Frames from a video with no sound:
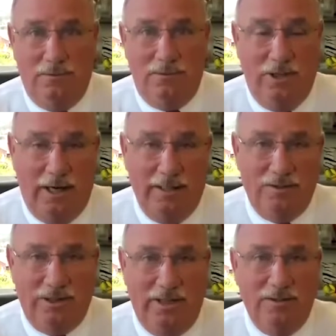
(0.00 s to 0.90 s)
The United
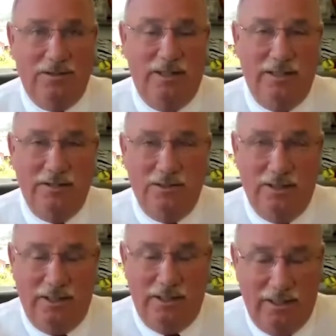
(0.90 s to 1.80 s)
States isn't
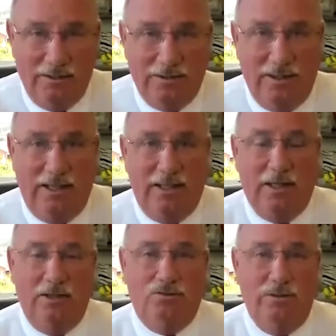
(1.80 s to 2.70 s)
a
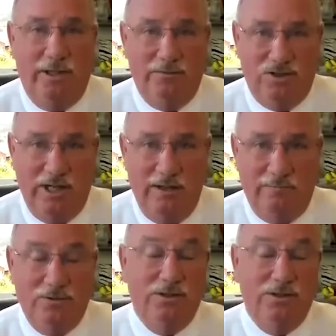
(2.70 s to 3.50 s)
country of savers.